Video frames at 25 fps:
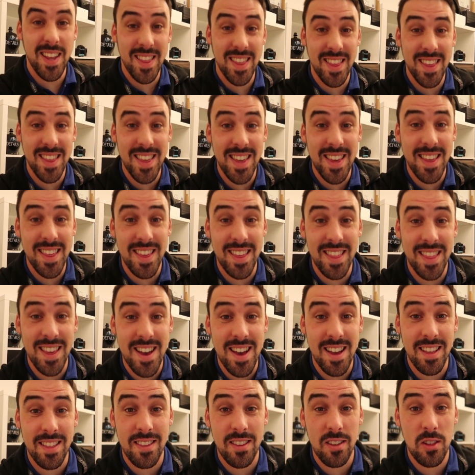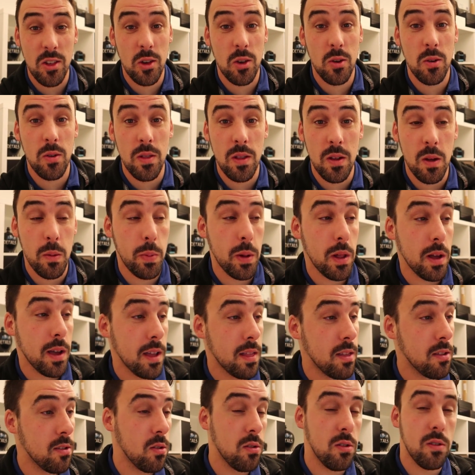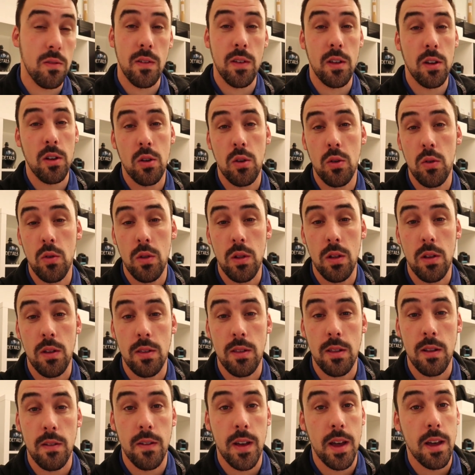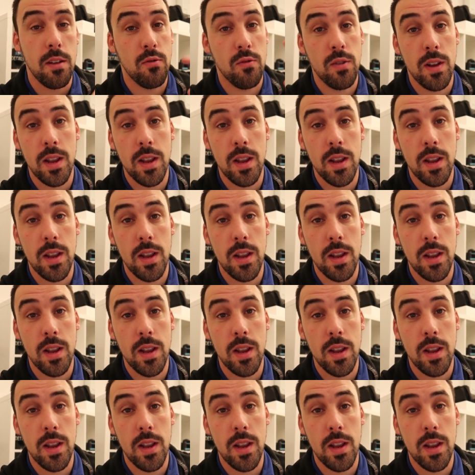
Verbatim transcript: It's as easy as that. It's such a cool little plugin. There's loads of other cool little stuff, guys.